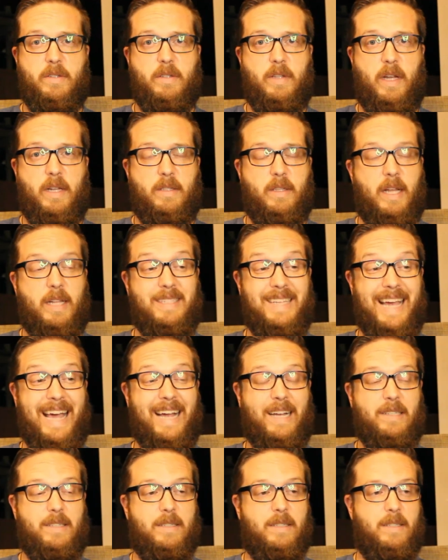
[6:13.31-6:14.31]
That's
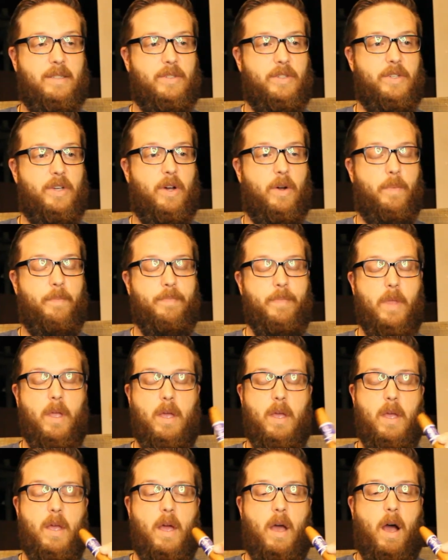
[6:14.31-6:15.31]
excellent. So,
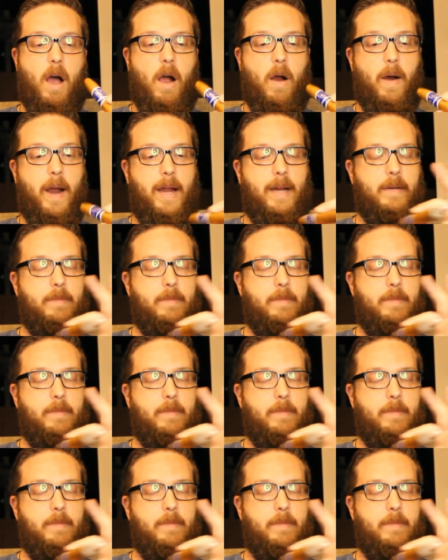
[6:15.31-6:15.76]
all right.